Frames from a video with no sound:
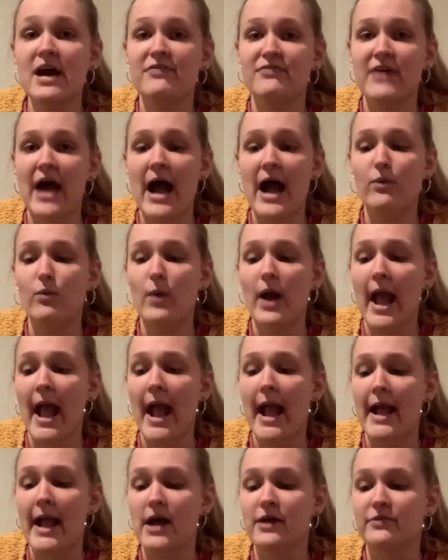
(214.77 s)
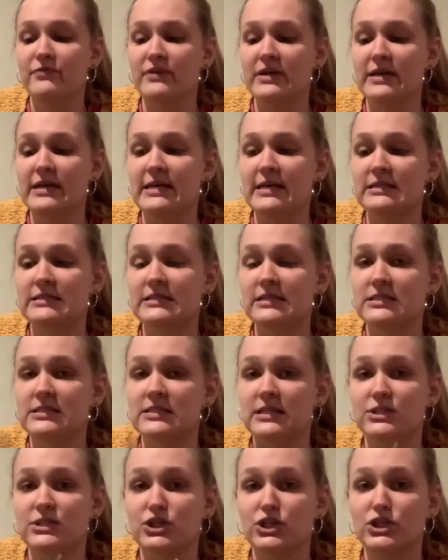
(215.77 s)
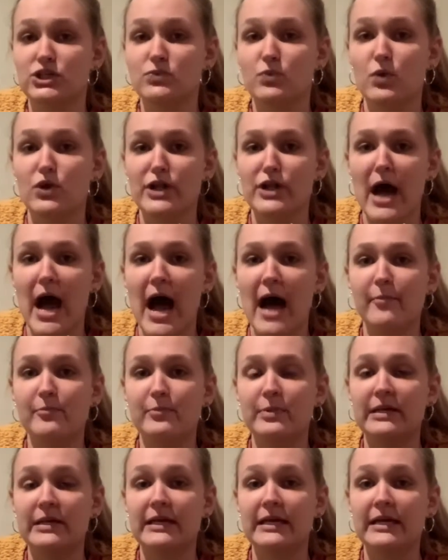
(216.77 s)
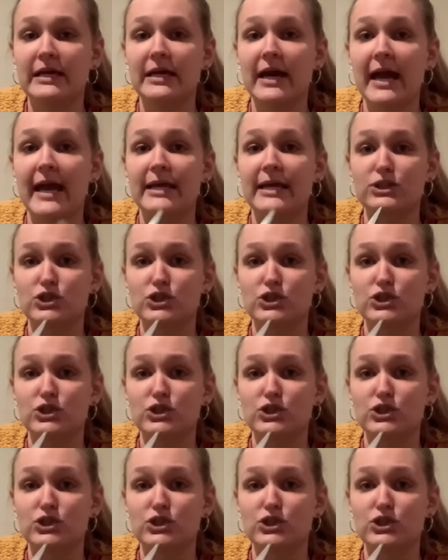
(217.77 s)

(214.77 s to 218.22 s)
That way, these scissors will not be a